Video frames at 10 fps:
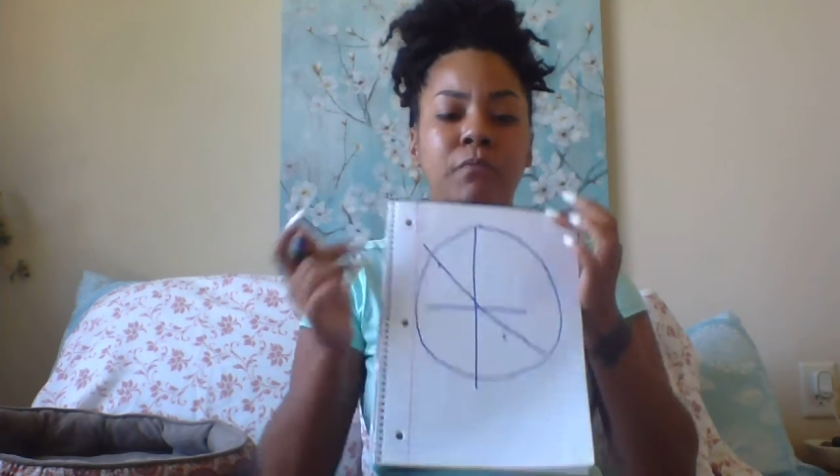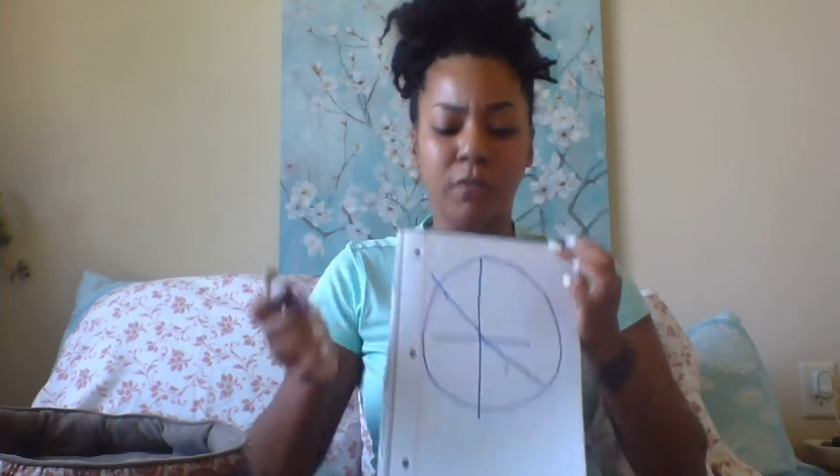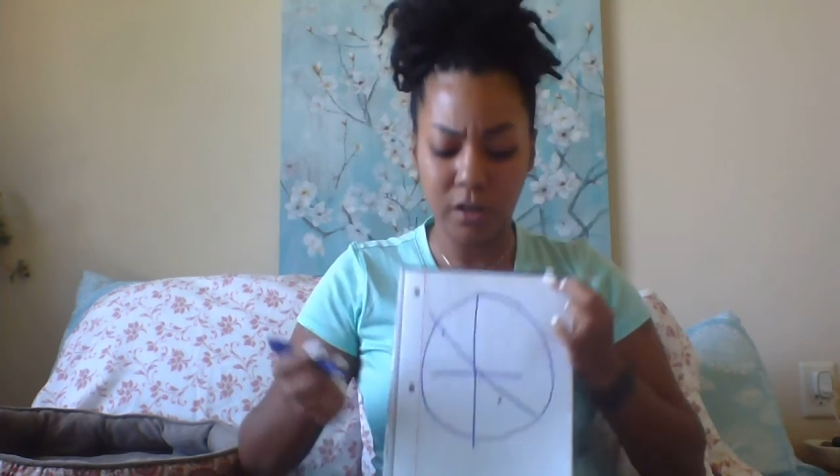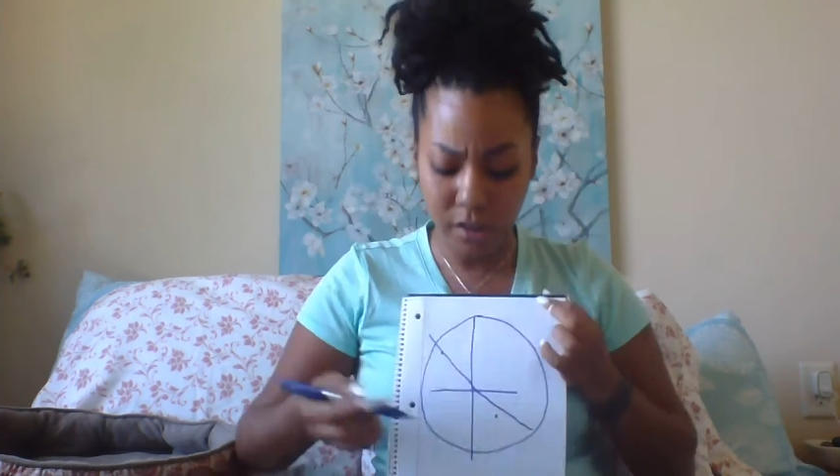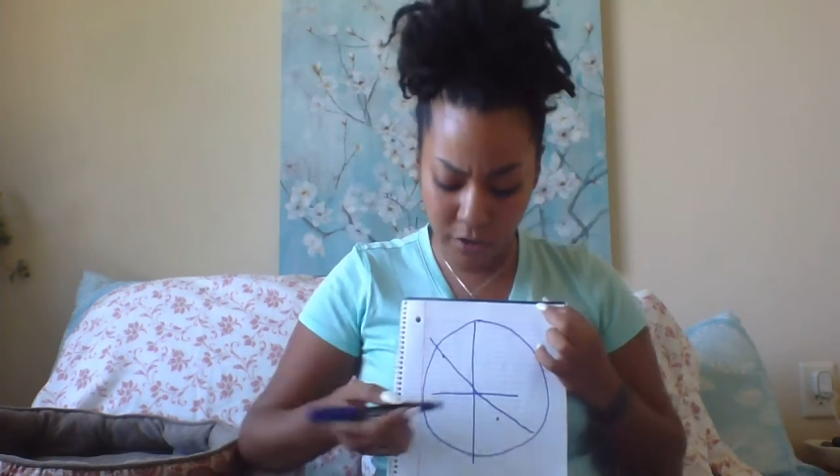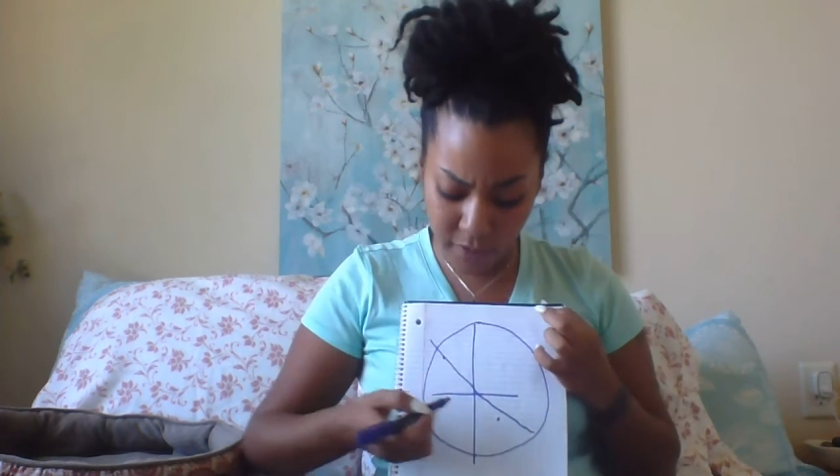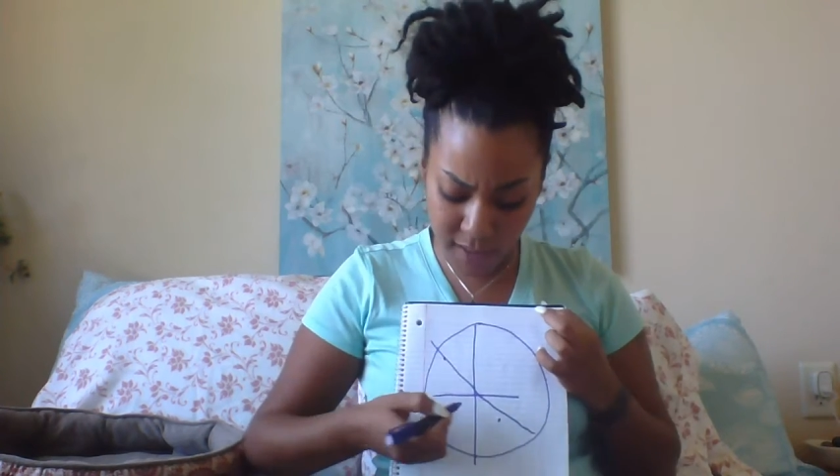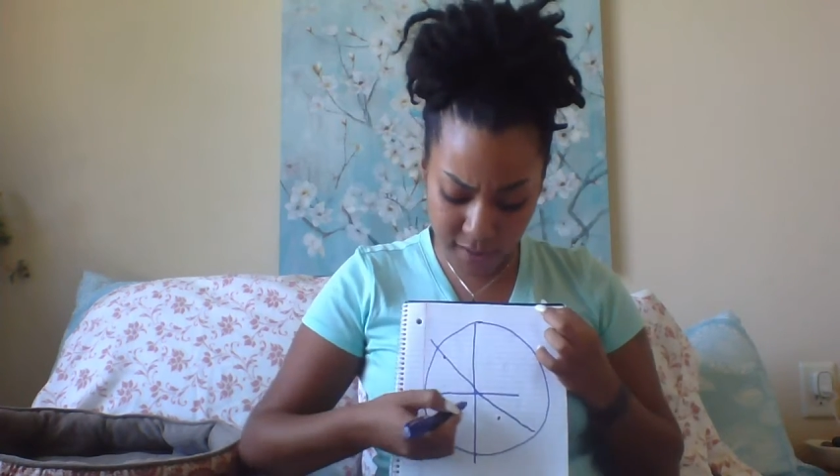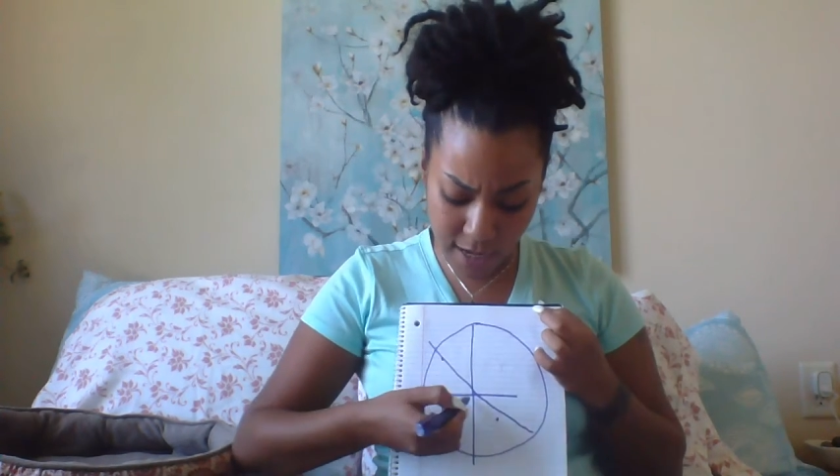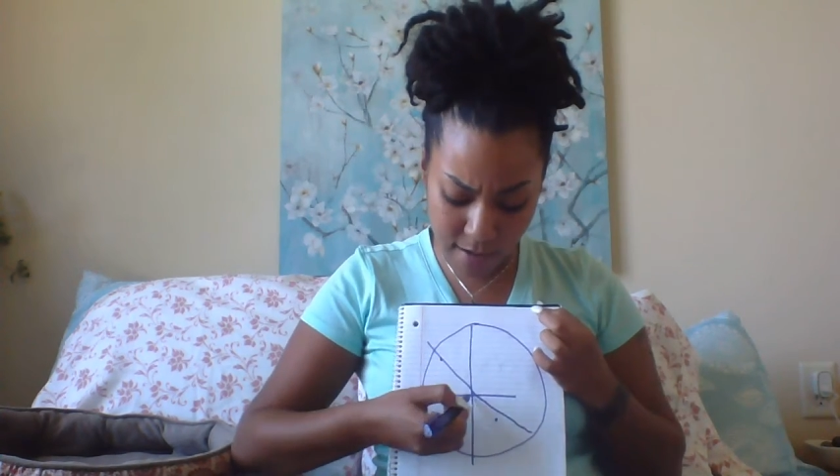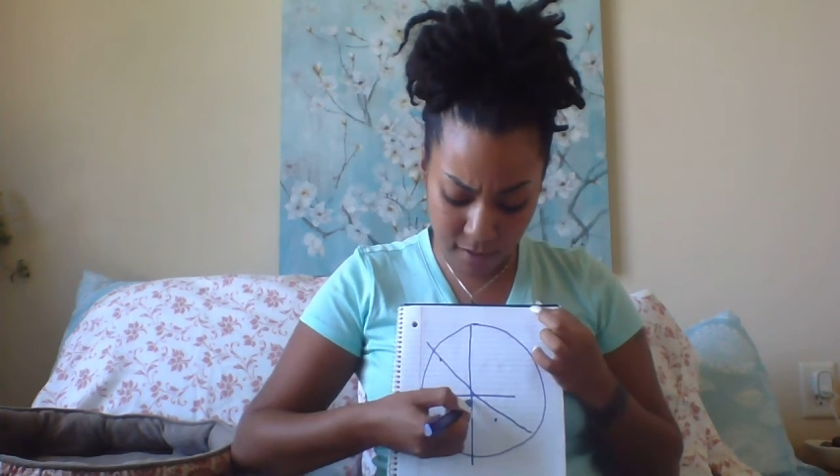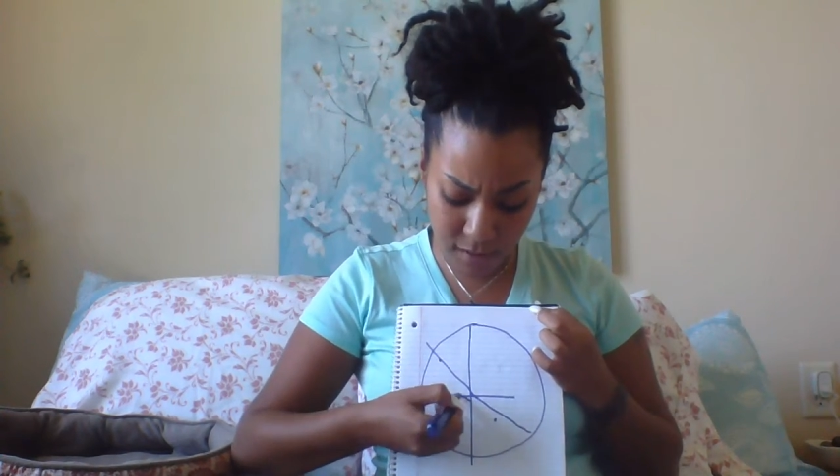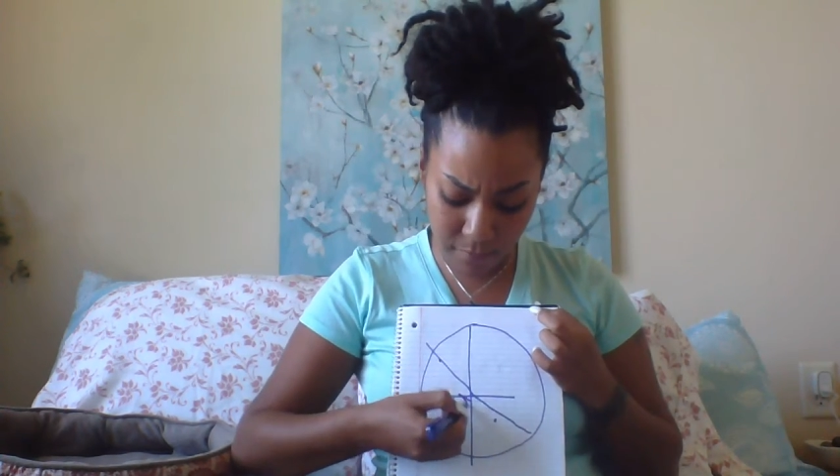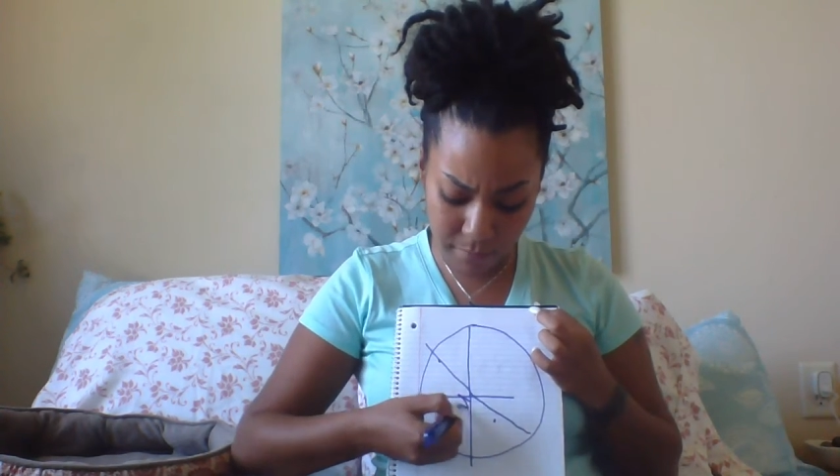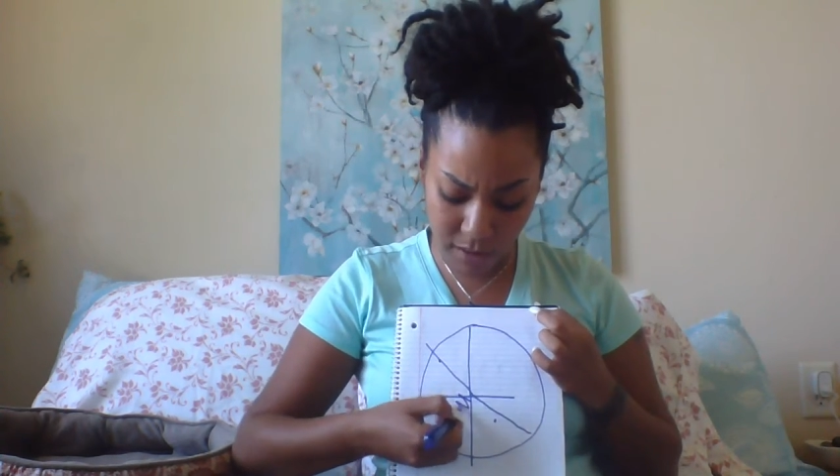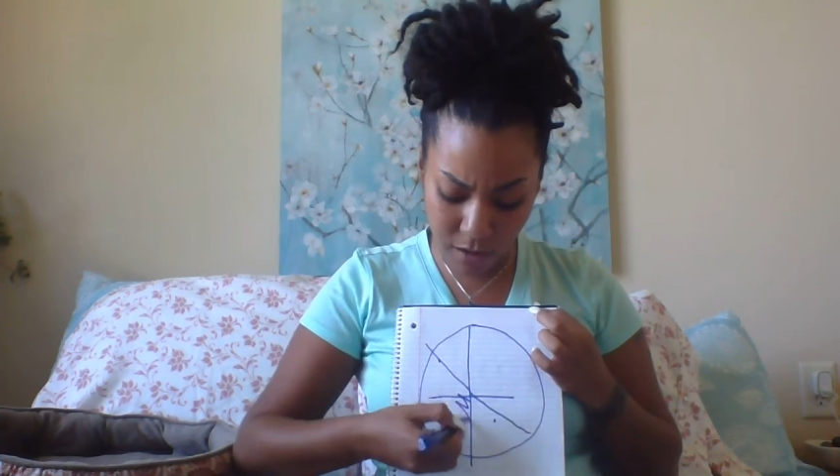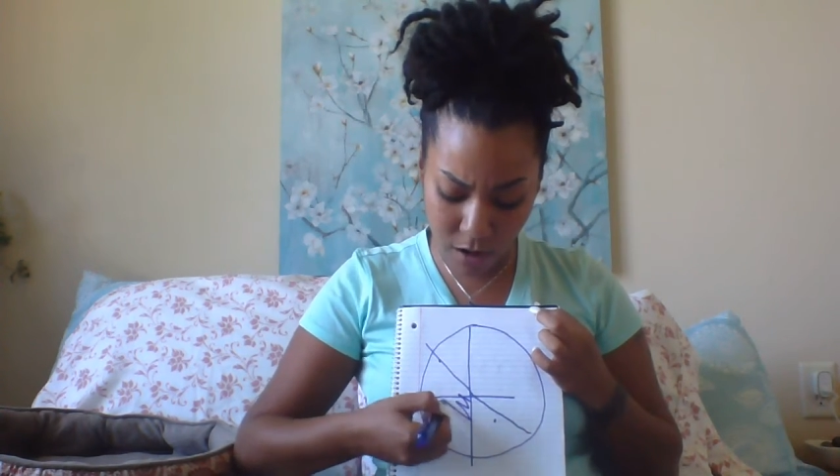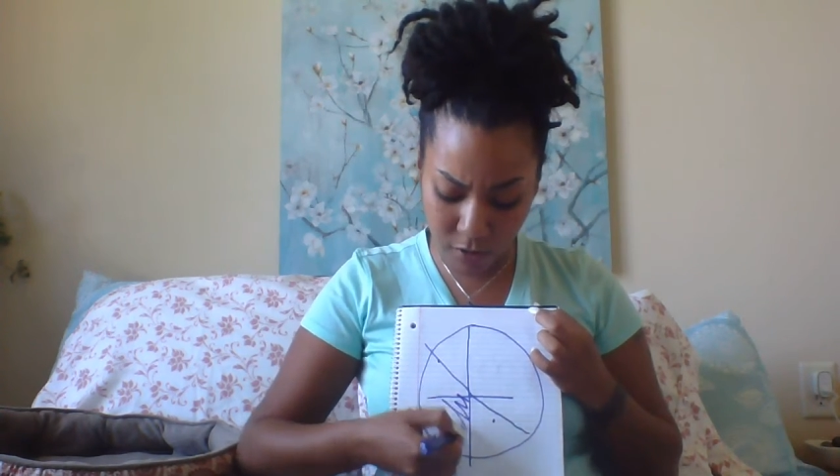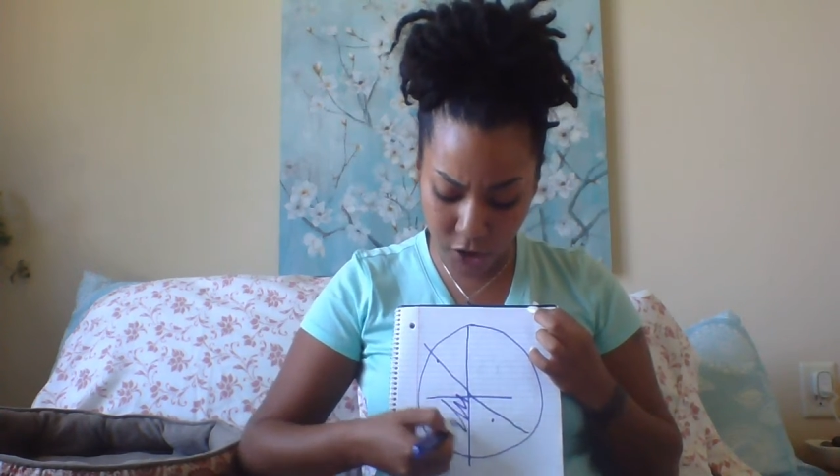So this house belongs